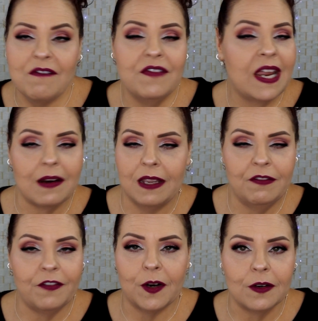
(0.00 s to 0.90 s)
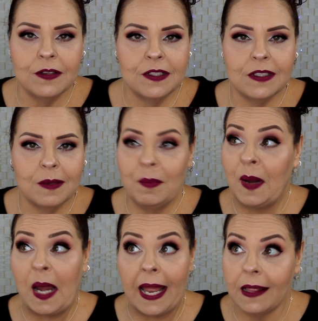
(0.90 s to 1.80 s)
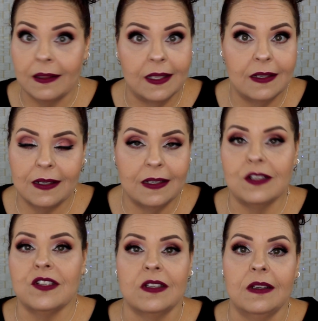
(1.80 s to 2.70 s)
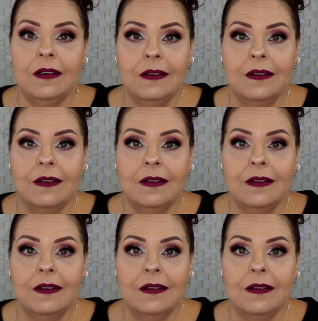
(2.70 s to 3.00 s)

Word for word: very first pilot edition